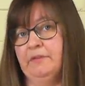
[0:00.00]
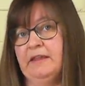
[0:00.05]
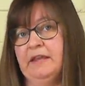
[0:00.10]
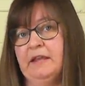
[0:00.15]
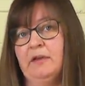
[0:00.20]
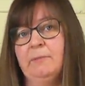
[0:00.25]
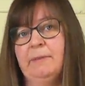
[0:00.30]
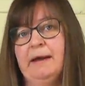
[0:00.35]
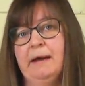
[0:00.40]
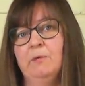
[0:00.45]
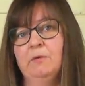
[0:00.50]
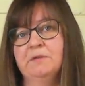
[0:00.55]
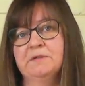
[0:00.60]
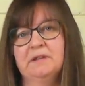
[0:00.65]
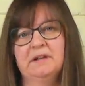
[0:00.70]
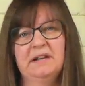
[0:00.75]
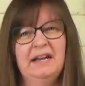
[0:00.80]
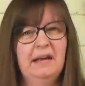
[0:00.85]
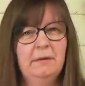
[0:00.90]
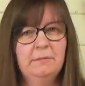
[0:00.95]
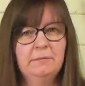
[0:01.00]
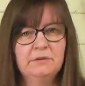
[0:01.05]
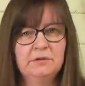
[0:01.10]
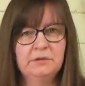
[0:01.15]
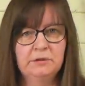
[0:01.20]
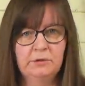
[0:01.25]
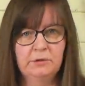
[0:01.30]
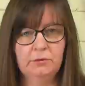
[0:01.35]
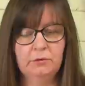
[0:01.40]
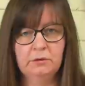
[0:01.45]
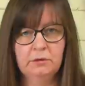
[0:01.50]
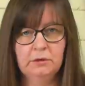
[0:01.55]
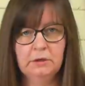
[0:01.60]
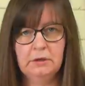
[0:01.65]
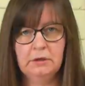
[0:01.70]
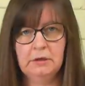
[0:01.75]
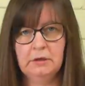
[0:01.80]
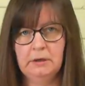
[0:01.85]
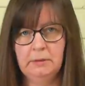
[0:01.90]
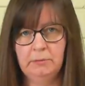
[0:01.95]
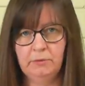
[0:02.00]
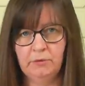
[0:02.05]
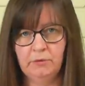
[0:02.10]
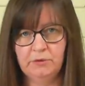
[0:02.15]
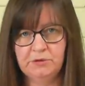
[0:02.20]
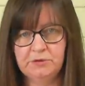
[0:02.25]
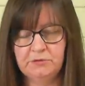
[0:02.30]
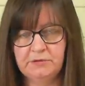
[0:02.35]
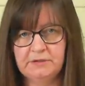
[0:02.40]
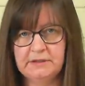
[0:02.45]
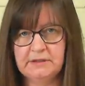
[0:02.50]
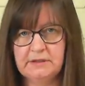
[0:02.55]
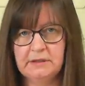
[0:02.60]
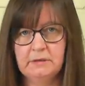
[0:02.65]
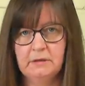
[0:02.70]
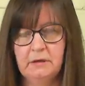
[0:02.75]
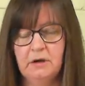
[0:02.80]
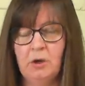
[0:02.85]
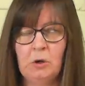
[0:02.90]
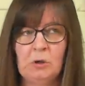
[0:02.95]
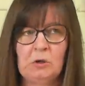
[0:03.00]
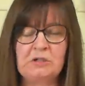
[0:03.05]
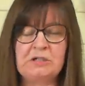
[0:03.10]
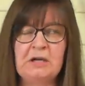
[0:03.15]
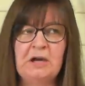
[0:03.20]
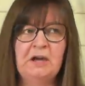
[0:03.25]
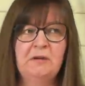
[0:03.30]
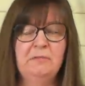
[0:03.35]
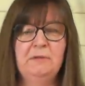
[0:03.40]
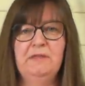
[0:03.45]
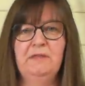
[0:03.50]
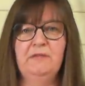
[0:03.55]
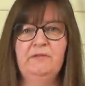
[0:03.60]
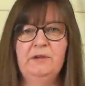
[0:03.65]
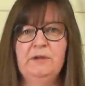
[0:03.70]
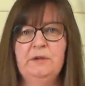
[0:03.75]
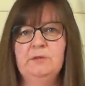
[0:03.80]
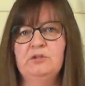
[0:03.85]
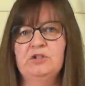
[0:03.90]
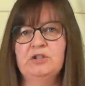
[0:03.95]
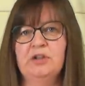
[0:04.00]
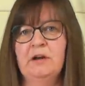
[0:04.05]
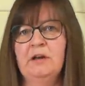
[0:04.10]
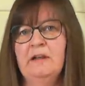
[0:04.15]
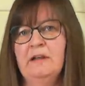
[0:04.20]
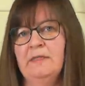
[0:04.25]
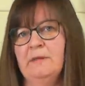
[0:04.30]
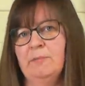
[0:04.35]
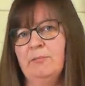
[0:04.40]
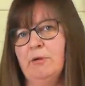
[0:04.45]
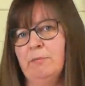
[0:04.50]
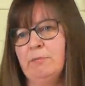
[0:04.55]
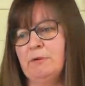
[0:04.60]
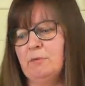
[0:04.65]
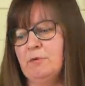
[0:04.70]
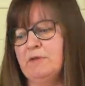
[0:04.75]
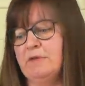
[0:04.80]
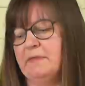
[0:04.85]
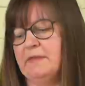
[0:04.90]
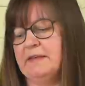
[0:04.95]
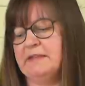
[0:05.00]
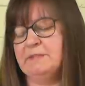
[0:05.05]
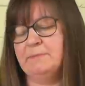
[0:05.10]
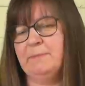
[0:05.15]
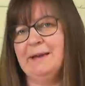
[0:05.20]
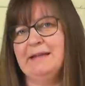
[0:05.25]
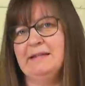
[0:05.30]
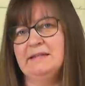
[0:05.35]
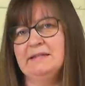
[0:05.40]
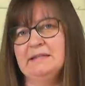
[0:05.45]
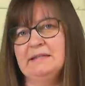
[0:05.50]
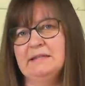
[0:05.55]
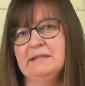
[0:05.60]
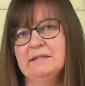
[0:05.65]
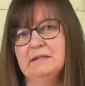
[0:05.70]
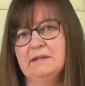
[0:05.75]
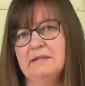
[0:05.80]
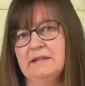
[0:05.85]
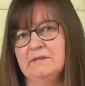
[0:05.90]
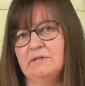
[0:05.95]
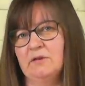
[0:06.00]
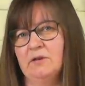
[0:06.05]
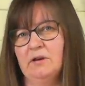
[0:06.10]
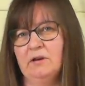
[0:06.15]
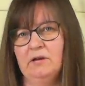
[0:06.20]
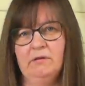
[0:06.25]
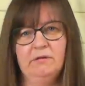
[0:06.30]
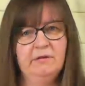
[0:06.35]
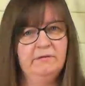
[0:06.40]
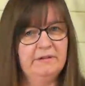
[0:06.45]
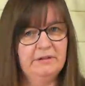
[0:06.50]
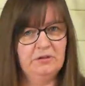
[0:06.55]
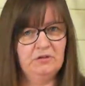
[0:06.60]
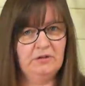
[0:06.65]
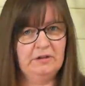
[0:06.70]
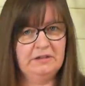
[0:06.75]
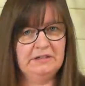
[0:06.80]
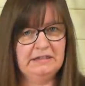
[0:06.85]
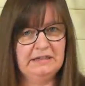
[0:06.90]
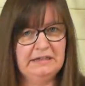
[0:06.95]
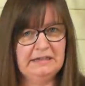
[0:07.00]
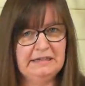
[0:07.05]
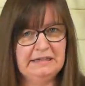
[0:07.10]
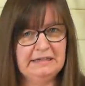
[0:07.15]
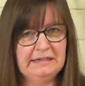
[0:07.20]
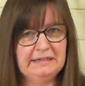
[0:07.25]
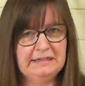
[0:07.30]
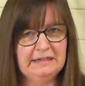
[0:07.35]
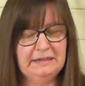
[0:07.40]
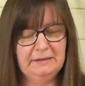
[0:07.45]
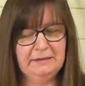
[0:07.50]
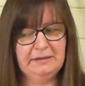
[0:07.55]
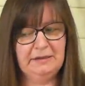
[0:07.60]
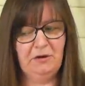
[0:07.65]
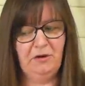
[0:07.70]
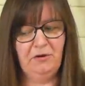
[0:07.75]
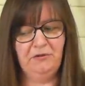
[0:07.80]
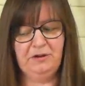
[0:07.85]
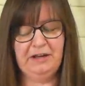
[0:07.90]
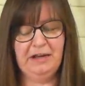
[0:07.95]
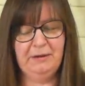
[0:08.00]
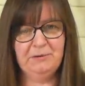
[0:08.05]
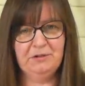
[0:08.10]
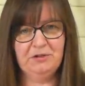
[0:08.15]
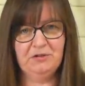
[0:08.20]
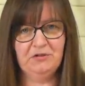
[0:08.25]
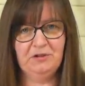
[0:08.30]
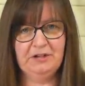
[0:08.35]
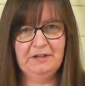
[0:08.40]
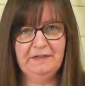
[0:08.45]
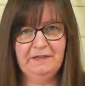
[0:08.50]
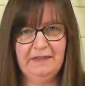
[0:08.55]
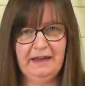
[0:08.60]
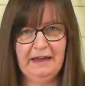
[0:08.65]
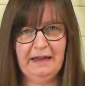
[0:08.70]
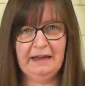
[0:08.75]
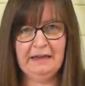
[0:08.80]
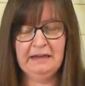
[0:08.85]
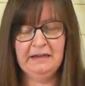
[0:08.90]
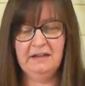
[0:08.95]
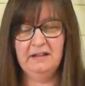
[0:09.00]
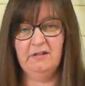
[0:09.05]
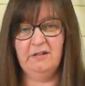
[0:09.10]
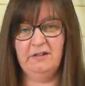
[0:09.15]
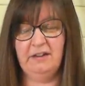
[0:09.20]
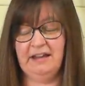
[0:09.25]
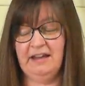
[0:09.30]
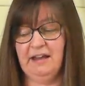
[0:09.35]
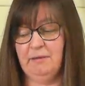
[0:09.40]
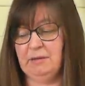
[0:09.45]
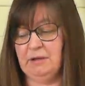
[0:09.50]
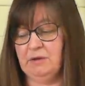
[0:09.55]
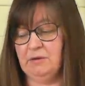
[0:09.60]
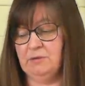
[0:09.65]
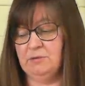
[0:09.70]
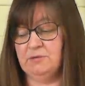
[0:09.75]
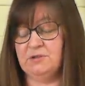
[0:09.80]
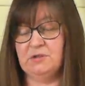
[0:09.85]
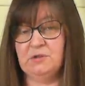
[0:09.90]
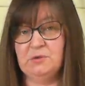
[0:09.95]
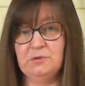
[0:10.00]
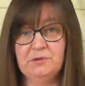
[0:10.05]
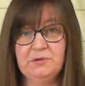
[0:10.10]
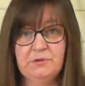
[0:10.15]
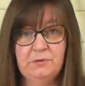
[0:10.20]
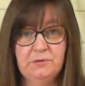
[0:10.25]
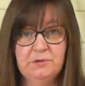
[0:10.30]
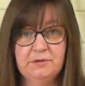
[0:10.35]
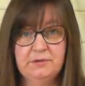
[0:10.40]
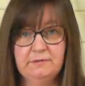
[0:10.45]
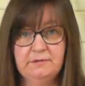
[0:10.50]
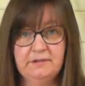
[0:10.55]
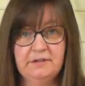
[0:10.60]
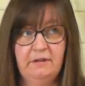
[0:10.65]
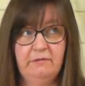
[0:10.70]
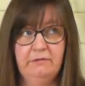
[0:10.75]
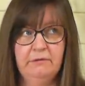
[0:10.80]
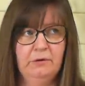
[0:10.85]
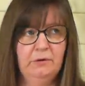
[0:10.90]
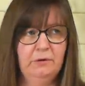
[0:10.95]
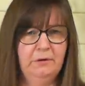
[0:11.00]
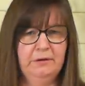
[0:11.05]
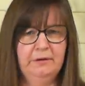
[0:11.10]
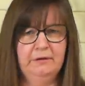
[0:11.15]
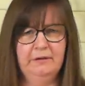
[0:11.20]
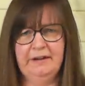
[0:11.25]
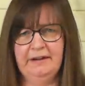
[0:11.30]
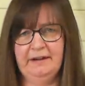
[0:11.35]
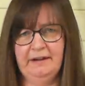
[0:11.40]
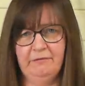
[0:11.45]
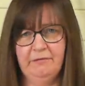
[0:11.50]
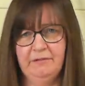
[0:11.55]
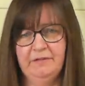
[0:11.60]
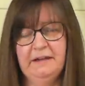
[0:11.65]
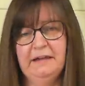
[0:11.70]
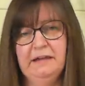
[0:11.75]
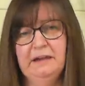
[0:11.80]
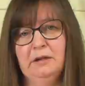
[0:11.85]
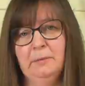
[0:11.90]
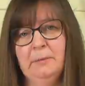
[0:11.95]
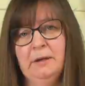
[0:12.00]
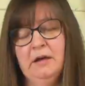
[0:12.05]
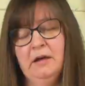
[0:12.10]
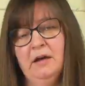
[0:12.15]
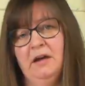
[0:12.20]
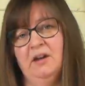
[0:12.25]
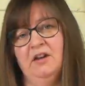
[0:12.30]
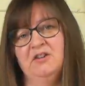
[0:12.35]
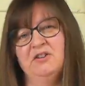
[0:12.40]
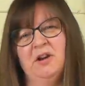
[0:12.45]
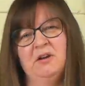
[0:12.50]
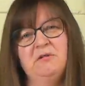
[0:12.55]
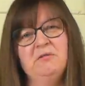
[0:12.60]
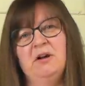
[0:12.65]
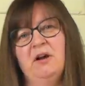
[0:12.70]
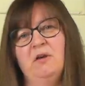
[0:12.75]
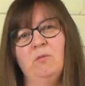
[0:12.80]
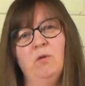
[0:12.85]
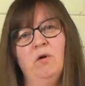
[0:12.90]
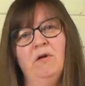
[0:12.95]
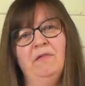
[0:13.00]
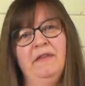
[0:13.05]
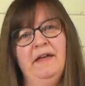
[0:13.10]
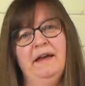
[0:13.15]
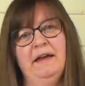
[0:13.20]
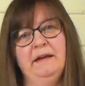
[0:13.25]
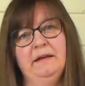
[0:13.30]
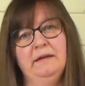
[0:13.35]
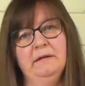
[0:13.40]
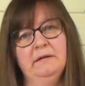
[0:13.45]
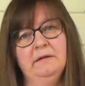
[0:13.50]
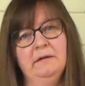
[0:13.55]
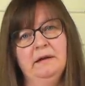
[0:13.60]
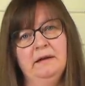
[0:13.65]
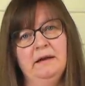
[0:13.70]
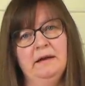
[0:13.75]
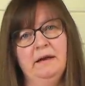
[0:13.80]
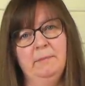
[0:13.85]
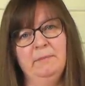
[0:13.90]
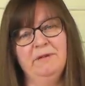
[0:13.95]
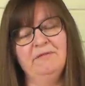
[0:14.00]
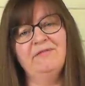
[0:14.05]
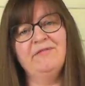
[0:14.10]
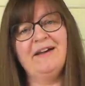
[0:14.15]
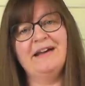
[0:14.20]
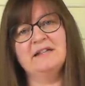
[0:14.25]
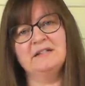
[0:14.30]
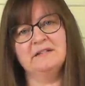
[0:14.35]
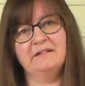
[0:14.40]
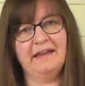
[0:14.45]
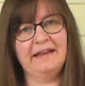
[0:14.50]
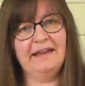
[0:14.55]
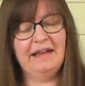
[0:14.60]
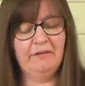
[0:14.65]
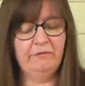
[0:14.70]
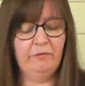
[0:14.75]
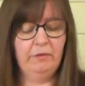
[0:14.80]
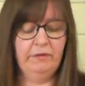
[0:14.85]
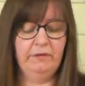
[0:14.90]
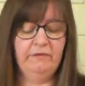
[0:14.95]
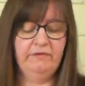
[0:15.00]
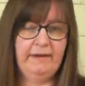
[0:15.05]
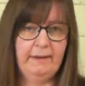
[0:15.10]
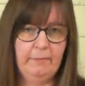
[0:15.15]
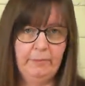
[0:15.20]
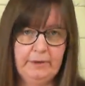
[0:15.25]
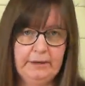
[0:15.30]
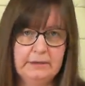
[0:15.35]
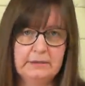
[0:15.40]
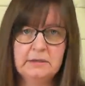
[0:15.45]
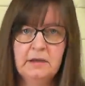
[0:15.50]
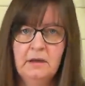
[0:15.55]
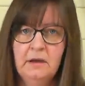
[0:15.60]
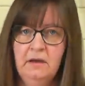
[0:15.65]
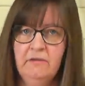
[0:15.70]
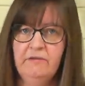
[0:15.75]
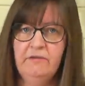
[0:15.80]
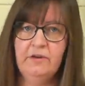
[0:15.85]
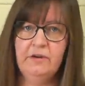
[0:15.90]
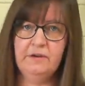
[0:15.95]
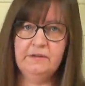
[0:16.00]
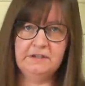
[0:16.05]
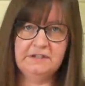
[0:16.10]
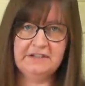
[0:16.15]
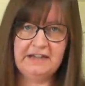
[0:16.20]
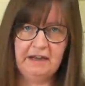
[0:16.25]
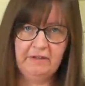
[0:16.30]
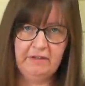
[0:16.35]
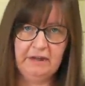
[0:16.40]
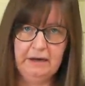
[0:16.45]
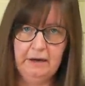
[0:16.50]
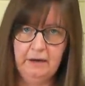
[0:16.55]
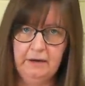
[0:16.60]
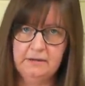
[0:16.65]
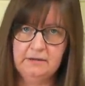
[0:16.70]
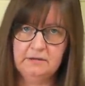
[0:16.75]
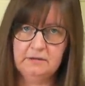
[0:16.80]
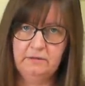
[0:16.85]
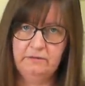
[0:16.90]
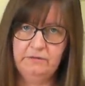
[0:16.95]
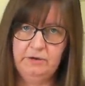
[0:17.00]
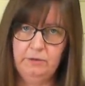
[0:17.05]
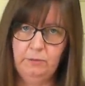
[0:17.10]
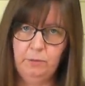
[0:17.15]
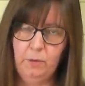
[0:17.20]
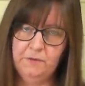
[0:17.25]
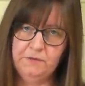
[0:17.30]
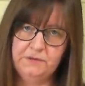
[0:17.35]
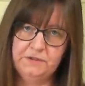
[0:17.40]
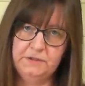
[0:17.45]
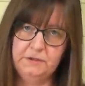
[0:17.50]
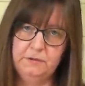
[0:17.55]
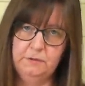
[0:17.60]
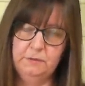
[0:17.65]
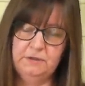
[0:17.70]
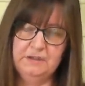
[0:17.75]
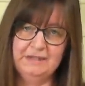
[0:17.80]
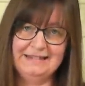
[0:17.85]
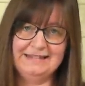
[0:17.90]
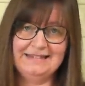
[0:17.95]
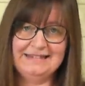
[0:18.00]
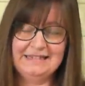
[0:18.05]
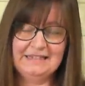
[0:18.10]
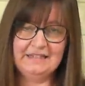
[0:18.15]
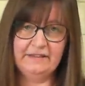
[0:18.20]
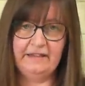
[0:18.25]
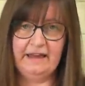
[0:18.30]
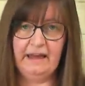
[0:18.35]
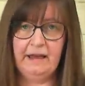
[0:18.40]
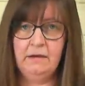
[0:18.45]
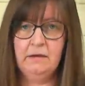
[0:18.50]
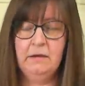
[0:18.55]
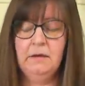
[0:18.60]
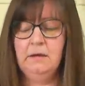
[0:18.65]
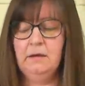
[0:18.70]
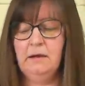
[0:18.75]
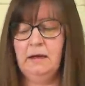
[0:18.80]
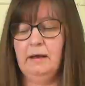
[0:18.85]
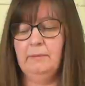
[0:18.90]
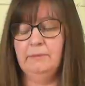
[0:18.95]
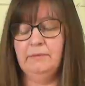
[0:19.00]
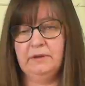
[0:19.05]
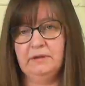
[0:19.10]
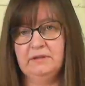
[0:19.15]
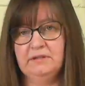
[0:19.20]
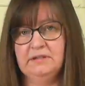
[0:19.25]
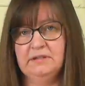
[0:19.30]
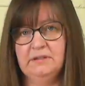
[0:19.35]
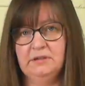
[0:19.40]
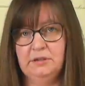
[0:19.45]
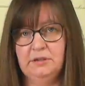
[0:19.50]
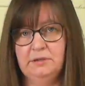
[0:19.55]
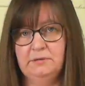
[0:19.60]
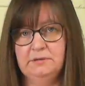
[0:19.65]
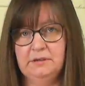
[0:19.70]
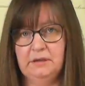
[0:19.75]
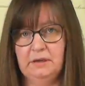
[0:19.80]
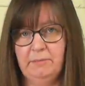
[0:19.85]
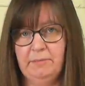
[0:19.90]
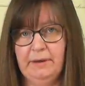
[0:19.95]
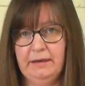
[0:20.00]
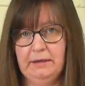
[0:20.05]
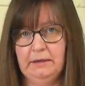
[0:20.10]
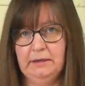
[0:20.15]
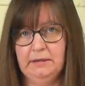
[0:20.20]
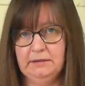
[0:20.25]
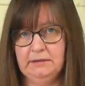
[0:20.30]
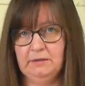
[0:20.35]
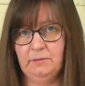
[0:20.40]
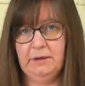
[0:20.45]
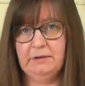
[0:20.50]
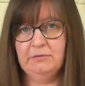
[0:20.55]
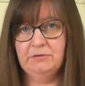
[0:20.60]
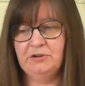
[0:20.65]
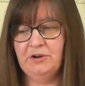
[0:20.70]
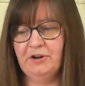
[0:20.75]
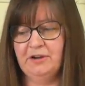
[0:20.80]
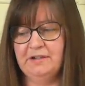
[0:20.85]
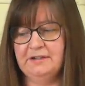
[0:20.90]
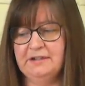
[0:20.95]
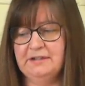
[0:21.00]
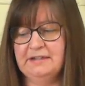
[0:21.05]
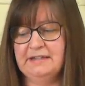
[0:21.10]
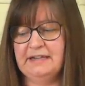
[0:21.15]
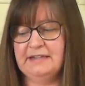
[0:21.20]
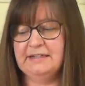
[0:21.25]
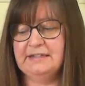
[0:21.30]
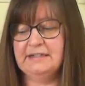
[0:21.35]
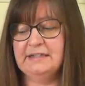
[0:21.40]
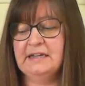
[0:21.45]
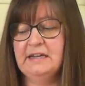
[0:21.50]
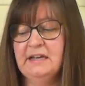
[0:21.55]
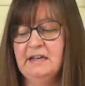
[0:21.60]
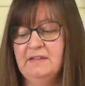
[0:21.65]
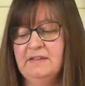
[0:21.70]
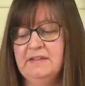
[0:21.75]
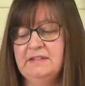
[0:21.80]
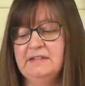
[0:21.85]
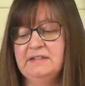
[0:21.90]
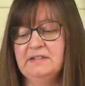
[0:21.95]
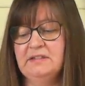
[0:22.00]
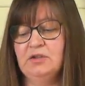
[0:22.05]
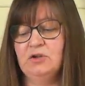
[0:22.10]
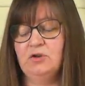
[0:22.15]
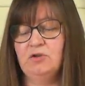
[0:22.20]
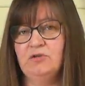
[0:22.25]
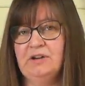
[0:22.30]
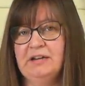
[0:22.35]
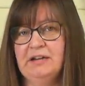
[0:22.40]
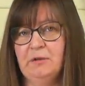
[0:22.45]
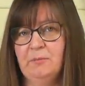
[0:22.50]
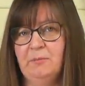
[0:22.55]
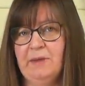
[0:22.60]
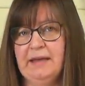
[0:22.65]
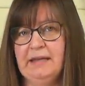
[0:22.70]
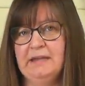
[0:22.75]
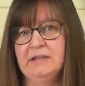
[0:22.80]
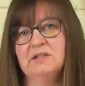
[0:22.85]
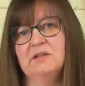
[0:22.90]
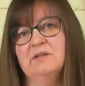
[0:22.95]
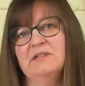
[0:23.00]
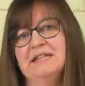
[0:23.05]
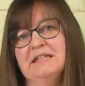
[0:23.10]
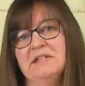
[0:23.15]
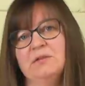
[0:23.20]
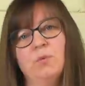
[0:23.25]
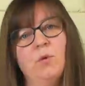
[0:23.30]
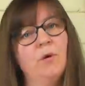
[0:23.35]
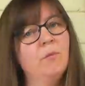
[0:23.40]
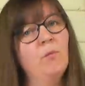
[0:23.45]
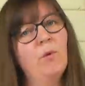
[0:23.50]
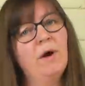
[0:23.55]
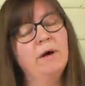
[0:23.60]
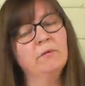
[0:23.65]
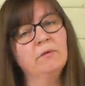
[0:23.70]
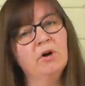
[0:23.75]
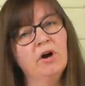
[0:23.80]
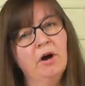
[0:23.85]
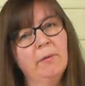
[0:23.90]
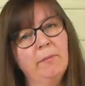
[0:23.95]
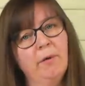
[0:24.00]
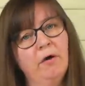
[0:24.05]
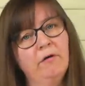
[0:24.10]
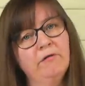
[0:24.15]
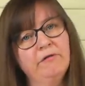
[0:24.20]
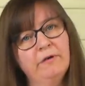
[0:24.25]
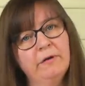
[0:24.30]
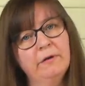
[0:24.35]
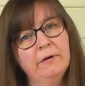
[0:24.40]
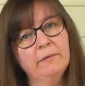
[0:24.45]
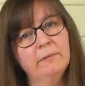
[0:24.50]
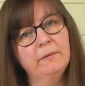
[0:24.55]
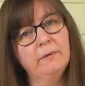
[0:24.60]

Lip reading: think about what's going to happen to your embroideries long time in the future. The problem with these pens is they've got a lot of interesting inks in. There's a lot of chemistry in there, a lot of chemicals and all sorts of stuff and oil and everything in them. And I don't know what they effect they have on the fabrics further down the line. So if you want to consider that, consider using a paint. These are well tried and tested. This is an acrylic paint, so this one won't come off